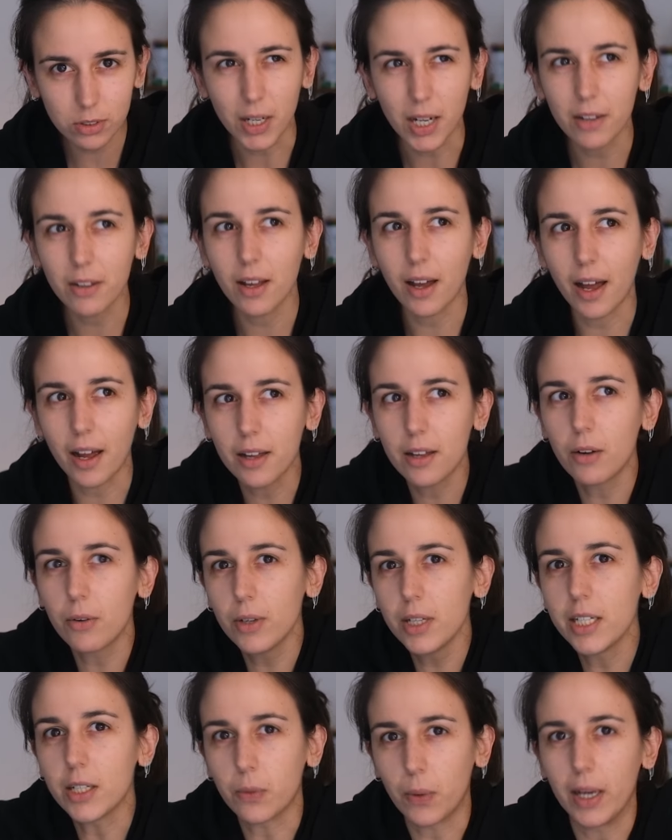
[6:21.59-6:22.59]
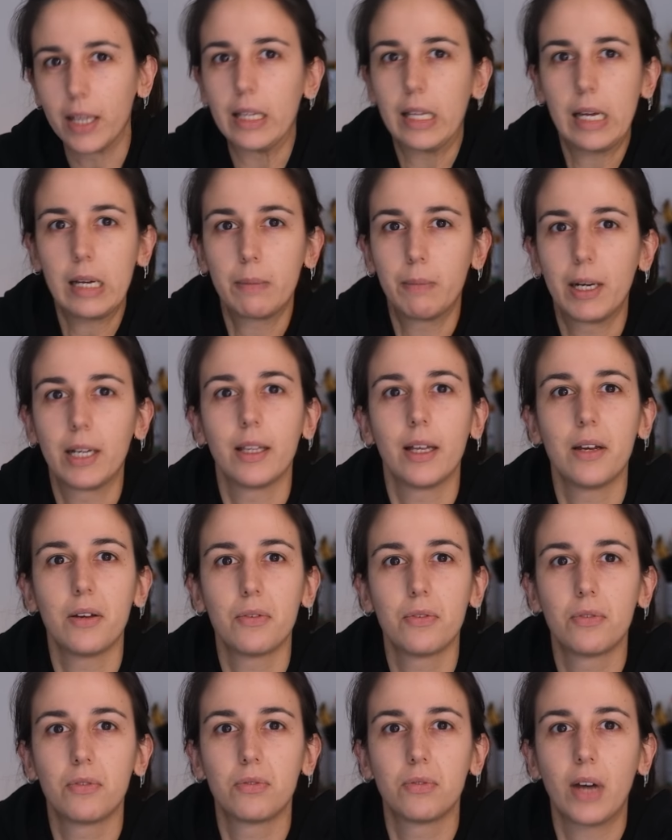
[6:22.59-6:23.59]
But I already quite like my
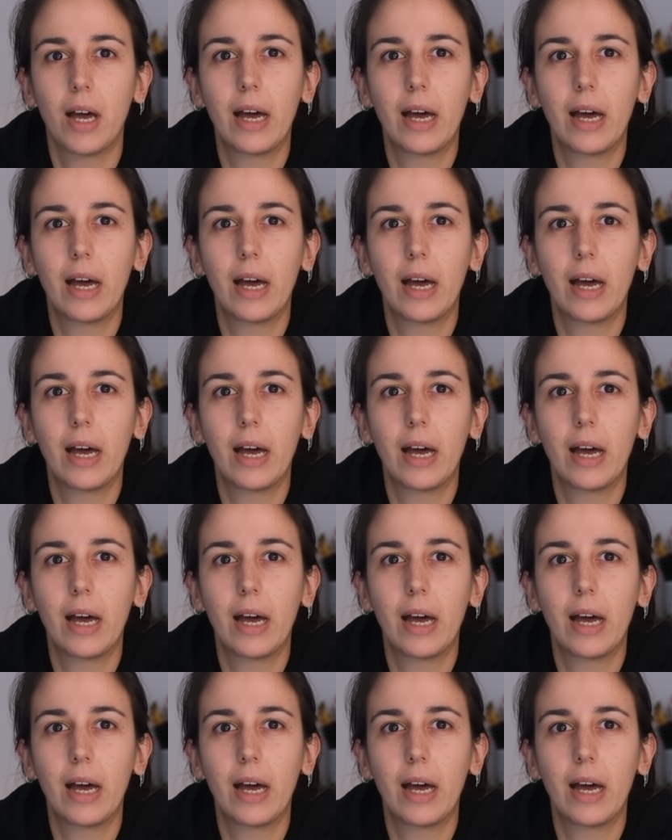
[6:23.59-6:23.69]
life.